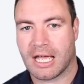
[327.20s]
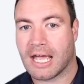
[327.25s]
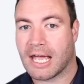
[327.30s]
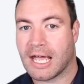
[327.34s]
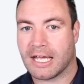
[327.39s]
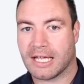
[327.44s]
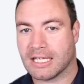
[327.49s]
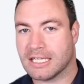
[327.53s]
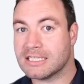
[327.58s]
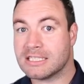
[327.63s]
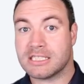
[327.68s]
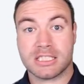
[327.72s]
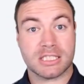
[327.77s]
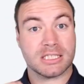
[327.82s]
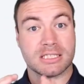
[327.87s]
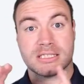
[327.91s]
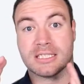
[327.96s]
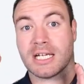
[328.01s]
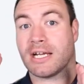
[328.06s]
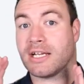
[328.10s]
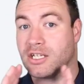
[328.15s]
Let's just
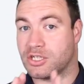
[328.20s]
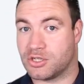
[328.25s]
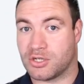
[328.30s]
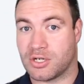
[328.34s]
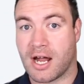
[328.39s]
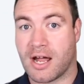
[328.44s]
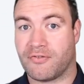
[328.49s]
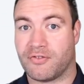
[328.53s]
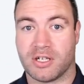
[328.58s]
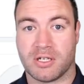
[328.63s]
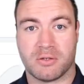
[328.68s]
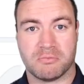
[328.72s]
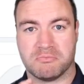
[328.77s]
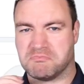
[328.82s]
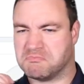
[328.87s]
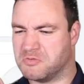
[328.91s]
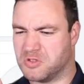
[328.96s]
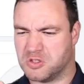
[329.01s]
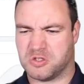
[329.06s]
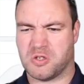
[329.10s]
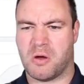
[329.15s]
say your traffic
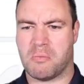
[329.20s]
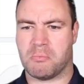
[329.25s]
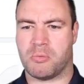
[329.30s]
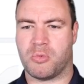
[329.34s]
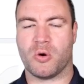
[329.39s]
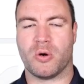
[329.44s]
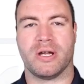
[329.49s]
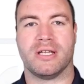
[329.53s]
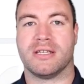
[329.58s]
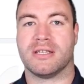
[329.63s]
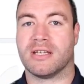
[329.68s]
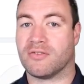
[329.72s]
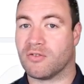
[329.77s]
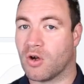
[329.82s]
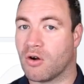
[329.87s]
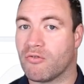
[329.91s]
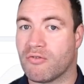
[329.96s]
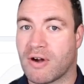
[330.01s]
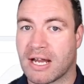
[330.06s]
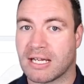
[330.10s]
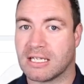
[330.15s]
is on point. They've got
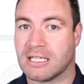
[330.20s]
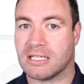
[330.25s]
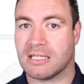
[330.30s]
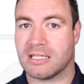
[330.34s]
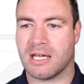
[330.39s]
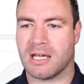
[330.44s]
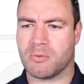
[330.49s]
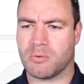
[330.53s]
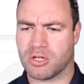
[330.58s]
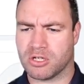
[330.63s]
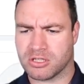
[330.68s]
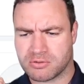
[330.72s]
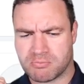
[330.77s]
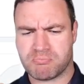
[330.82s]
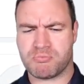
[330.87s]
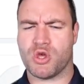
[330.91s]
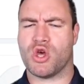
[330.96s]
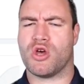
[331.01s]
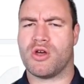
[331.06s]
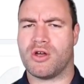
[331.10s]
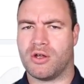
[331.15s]
ranking keywords.
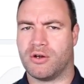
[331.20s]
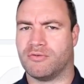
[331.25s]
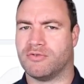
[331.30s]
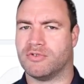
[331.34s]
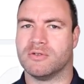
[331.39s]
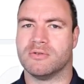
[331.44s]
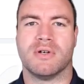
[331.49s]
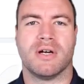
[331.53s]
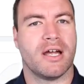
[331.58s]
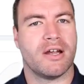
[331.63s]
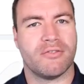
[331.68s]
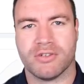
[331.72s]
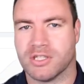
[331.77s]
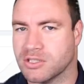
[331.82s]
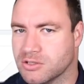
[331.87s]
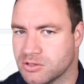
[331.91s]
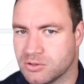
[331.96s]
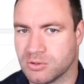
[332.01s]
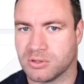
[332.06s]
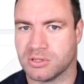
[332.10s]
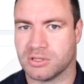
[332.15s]
Beautiful. Everything's
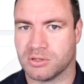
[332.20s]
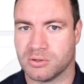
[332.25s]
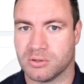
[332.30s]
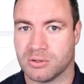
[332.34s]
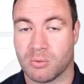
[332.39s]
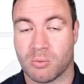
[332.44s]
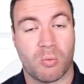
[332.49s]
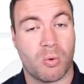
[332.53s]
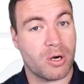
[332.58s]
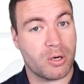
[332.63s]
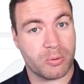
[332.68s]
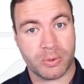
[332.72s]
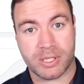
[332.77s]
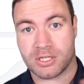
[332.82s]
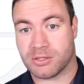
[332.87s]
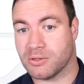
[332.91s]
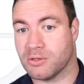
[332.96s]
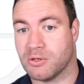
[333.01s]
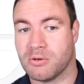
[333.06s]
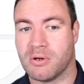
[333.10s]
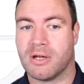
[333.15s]
looking good. What
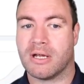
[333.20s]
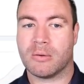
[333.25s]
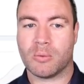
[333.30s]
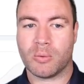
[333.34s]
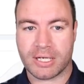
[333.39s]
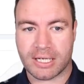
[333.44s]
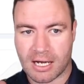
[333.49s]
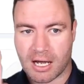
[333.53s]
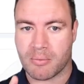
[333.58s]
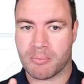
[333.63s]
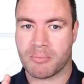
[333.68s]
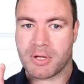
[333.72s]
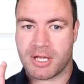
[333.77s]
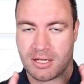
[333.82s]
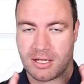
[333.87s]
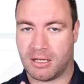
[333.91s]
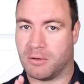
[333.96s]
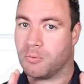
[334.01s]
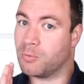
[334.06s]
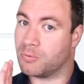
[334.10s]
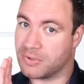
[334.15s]
do? We come
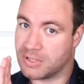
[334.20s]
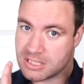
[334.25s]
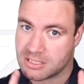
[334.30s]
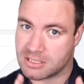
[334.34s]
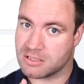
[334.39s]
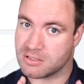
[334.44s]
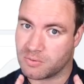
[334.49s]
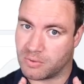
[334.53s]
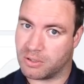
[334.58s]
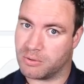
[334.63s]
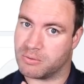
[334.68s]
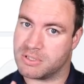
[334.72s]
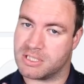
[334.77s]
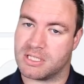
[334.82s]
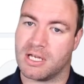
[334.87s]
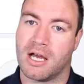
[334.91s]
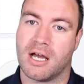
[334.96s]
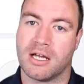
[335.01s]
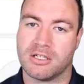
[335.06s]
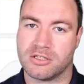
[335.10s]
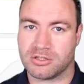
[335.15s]
here. This is where we
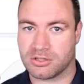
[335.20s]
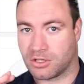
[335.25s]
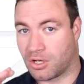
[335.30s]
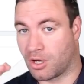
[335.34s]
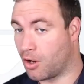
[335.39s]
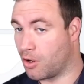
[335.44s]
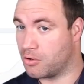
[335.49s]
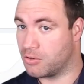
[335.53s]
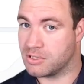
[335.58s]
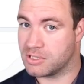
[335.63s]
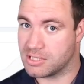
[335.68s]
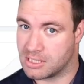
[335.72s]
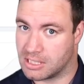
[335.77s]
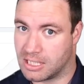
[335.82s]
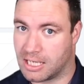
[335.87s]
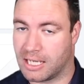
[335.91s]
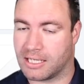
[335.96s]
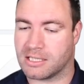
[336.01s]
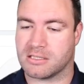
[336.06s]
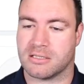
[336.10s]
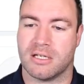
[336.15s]
start to go to the
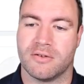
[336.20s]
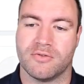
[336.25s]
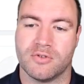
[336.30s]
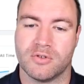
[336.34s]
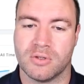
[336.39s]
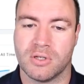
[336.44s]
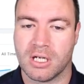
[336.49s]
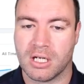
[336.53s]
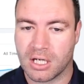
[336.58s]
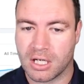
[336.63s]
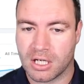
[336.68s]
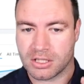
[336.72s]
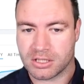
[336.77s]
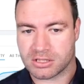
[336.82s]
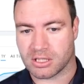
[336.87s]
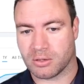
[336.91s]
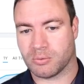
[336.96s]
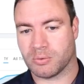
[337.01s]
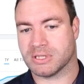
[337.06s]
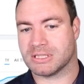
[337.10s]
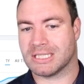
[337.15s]
next level. So
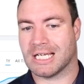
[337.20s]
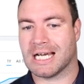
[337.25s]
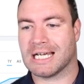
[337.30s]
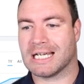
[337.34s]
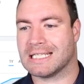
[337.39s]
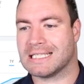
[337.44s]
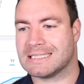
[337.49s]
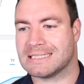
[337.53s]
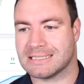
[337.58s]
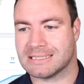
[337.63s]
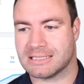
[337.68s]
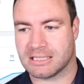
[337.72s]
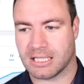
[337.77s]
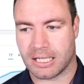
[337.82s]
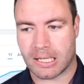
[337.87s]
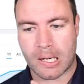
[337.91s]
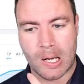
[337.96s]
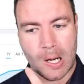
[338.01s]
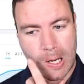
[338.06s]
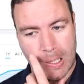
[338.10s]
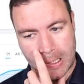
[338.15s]
we're starting to see,
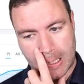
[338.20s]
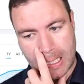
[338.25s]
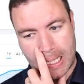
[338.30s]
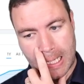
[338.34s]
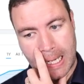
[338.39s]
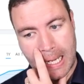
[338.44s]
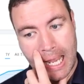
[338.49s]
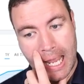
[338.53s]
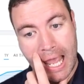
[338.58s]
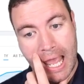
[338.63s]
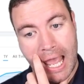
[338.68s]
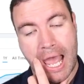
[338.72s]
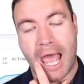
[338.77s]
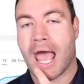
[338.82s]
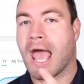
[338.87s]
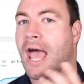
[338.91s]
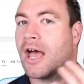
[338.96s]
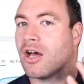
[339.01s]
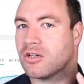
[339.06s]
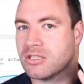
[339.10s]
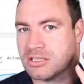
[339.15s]
okay,
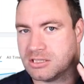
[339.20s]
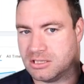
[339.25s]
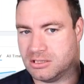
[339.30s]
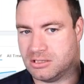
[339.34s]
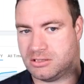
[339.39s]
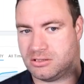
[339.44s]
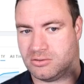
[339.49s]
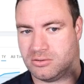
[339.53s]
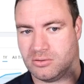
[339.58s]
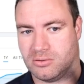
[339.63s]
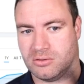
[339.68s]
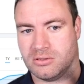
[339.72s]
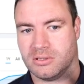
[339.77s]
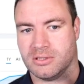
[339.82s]
how does this look?